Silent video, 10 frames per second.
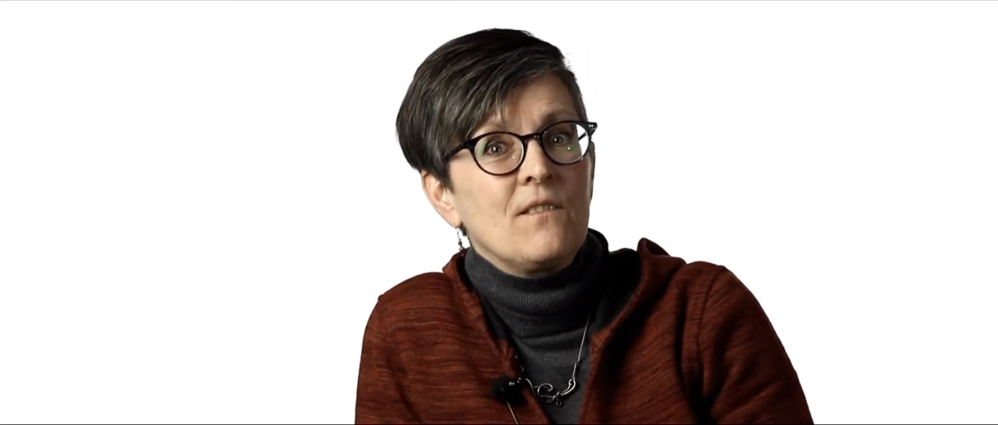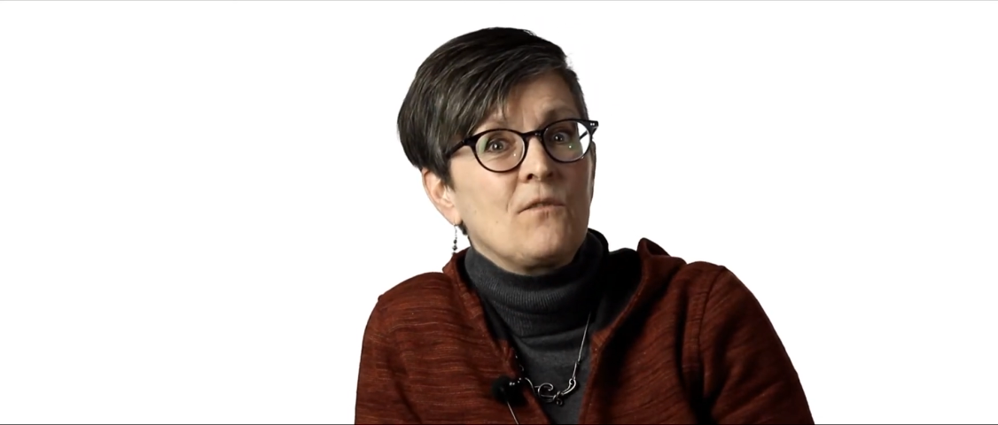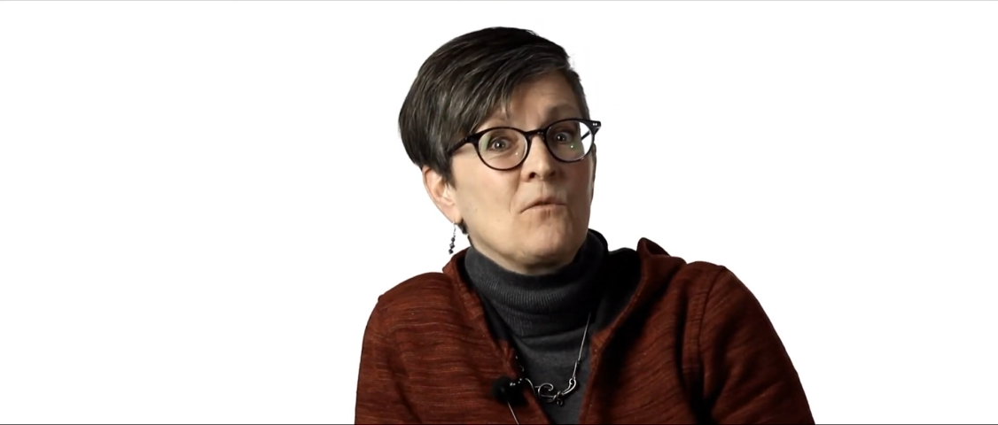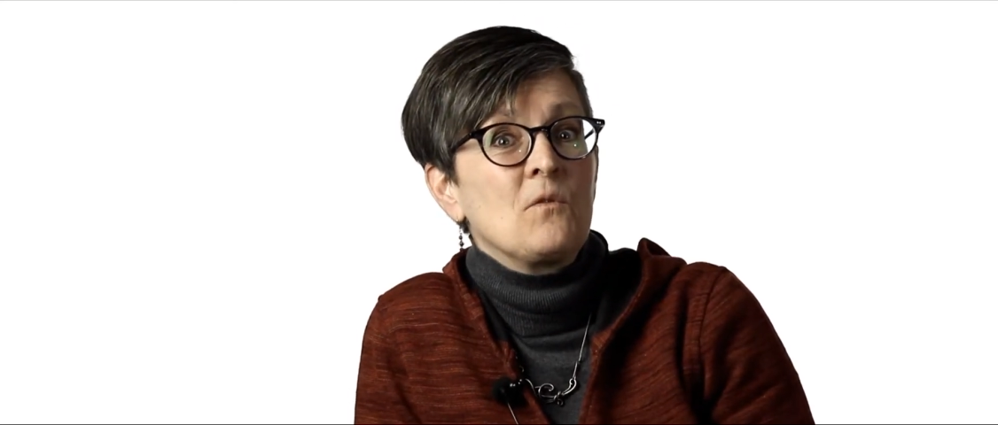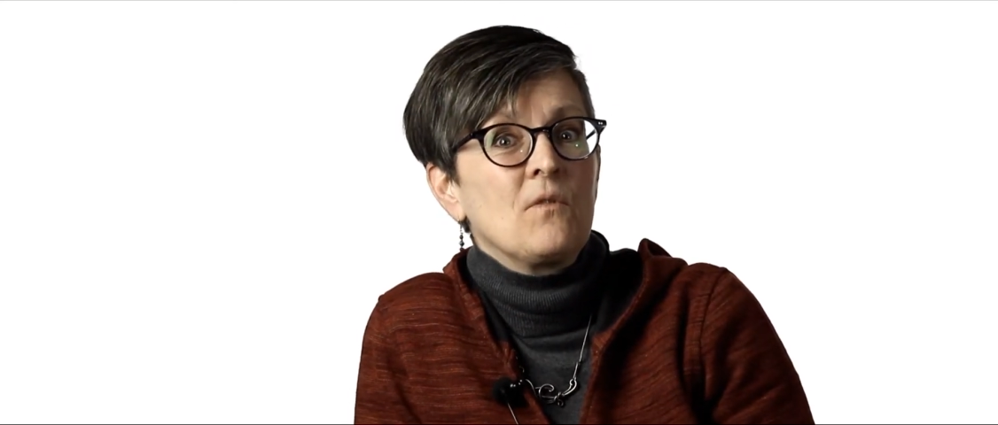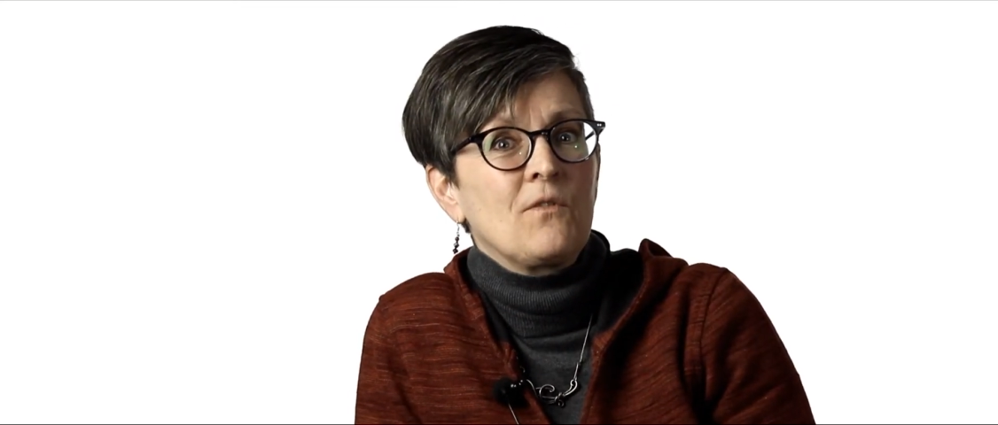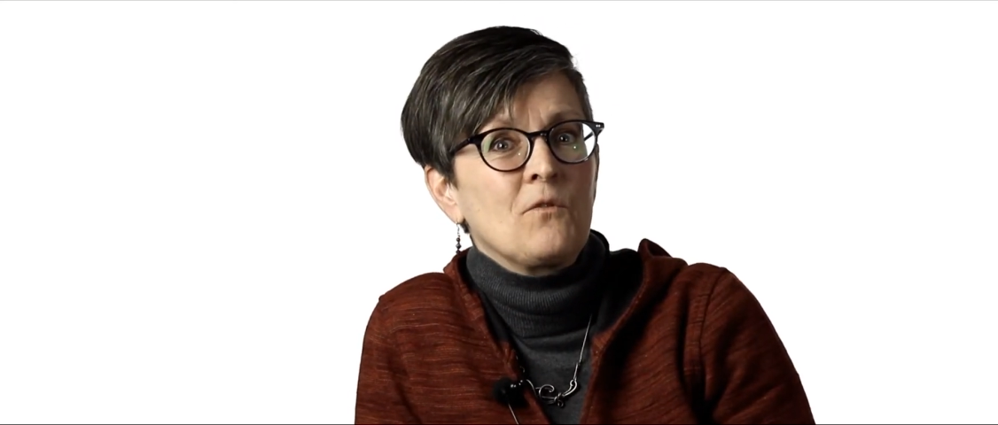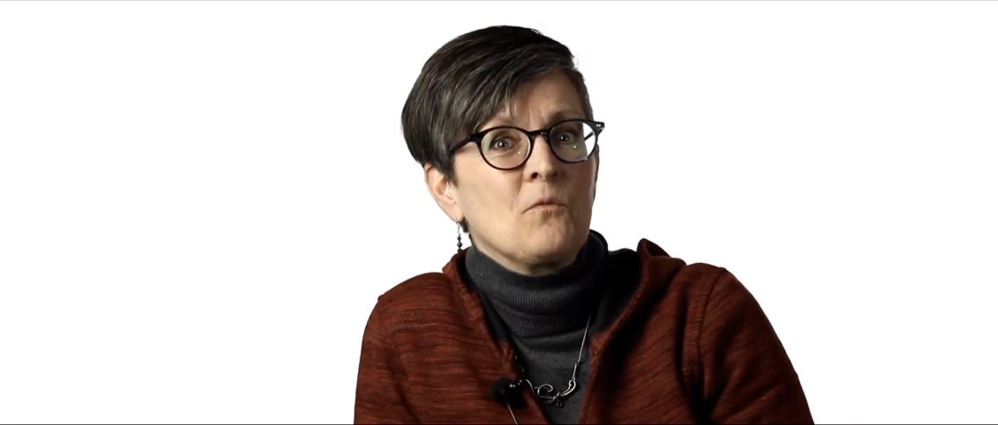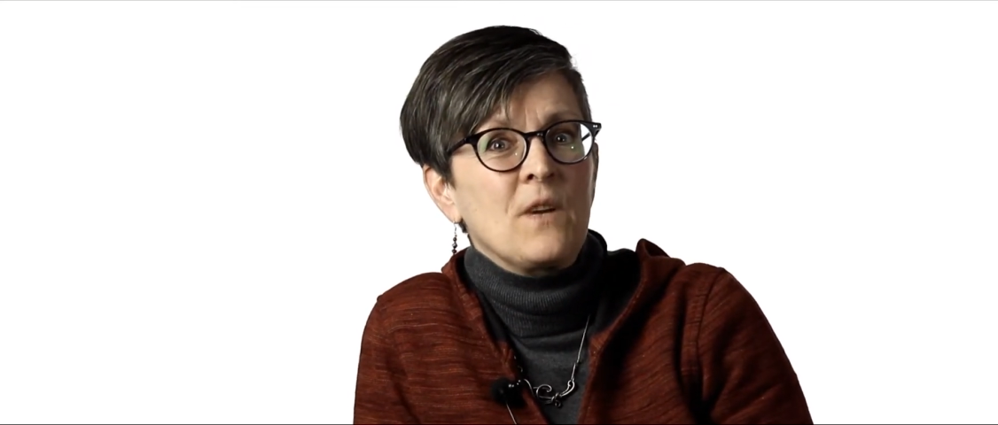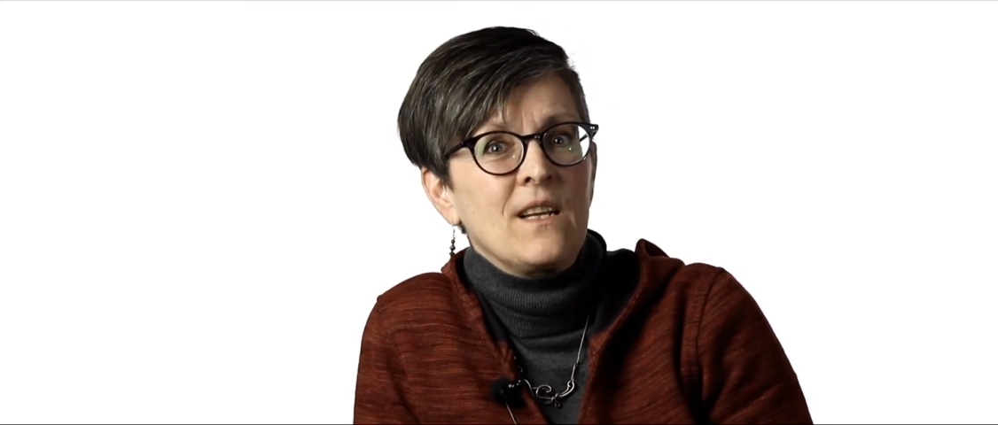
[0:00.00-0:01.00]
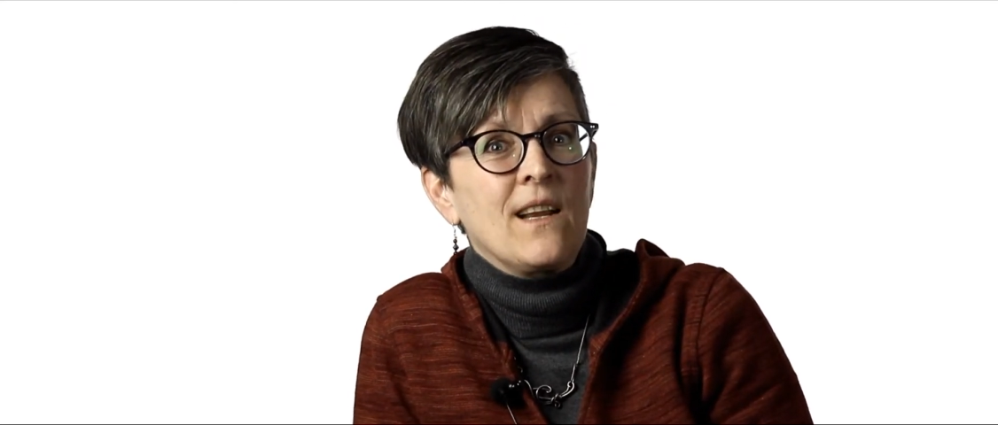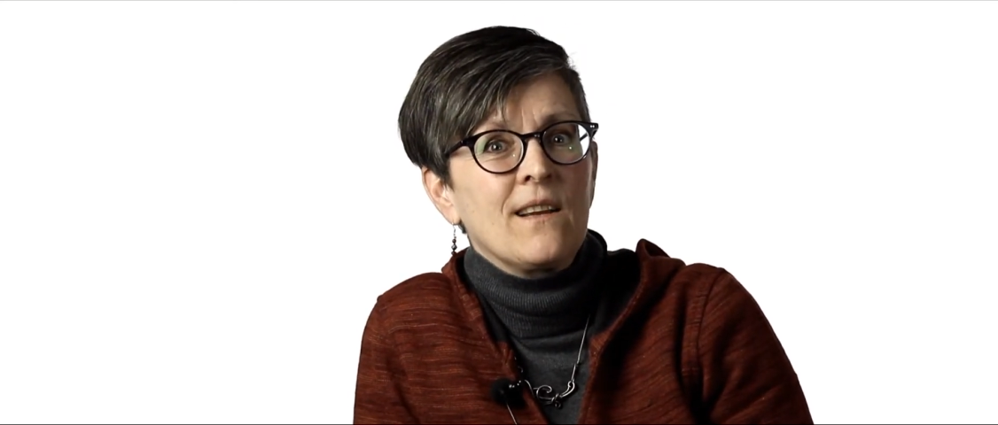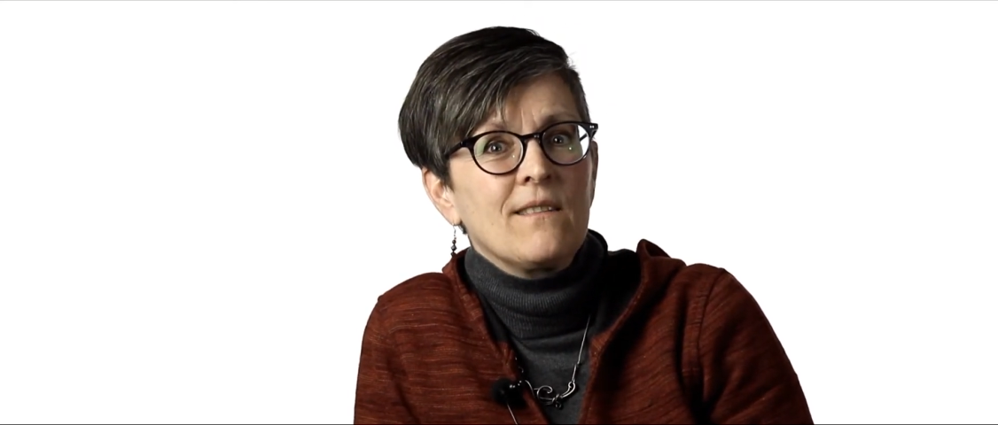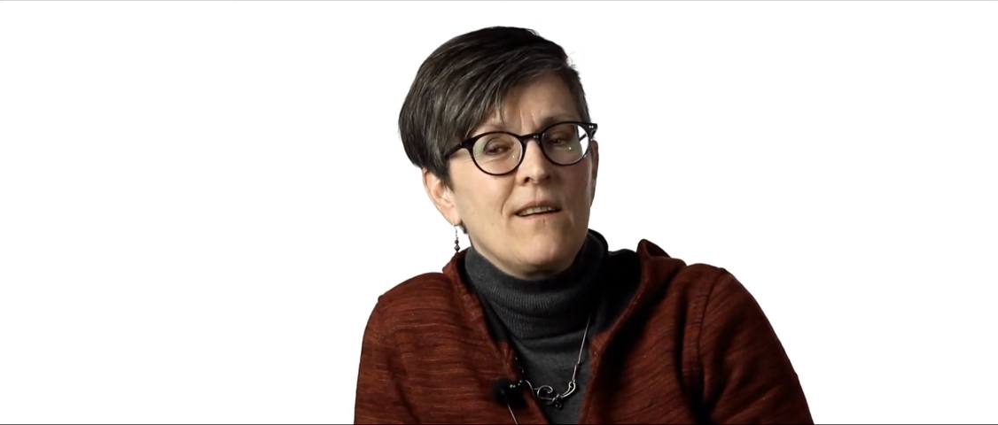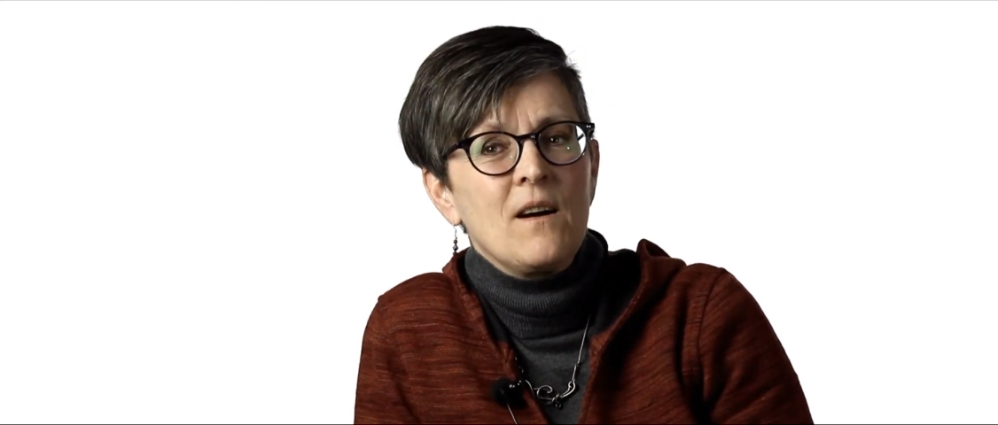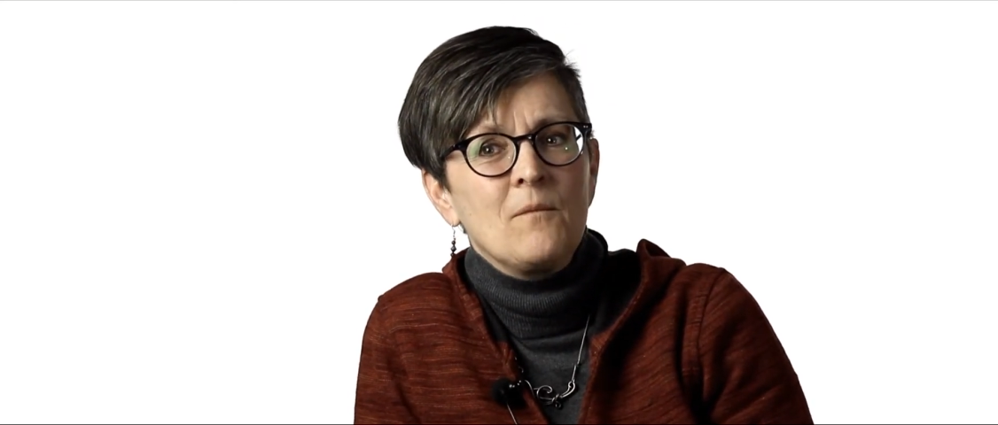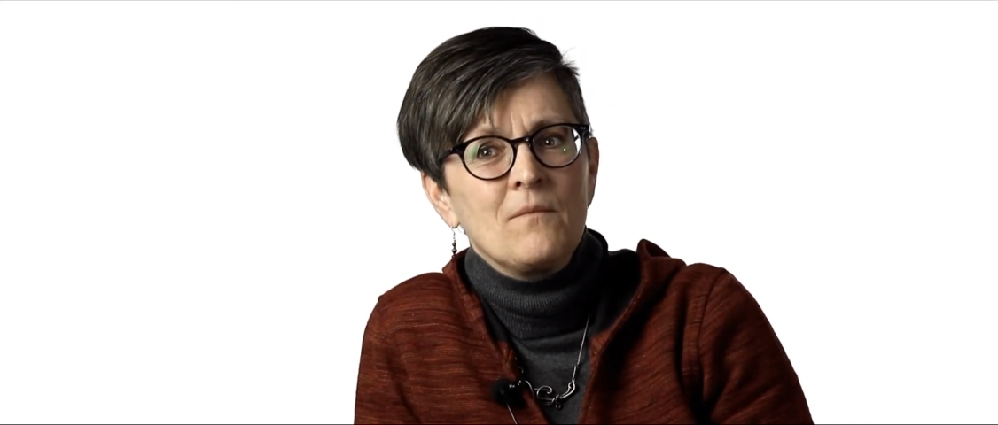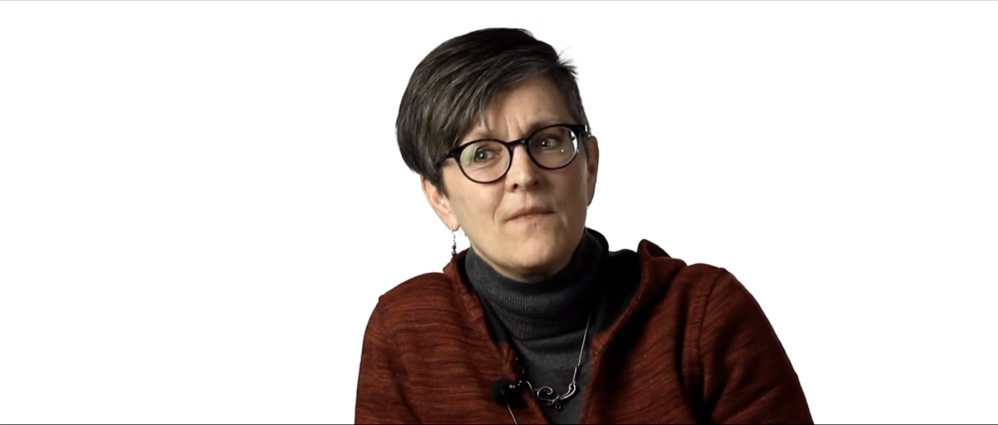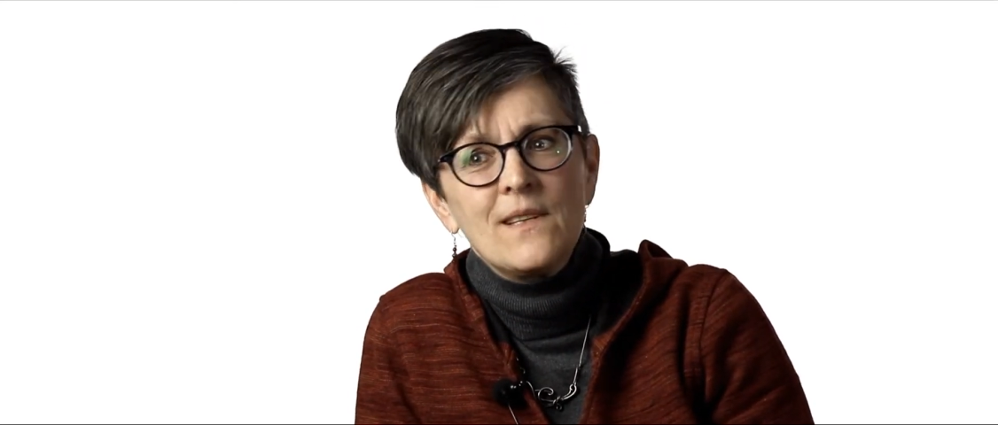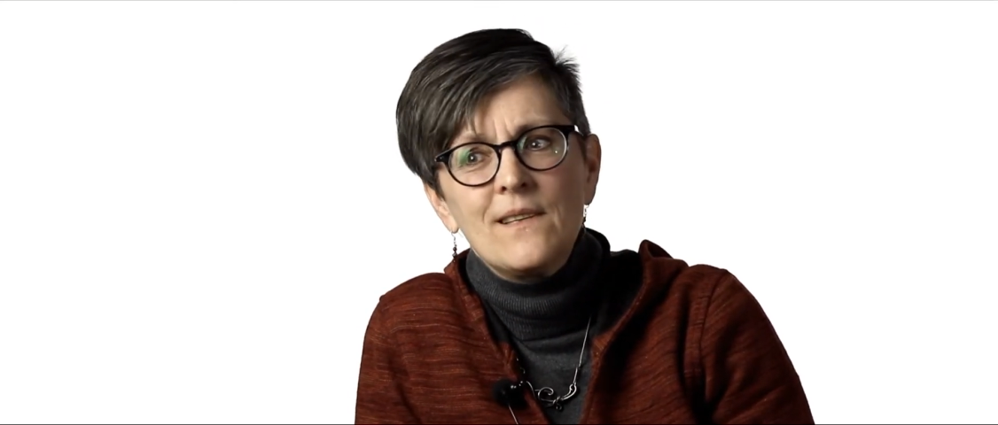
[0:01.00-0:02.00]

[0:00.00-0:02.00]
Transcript: through, through reading. Um,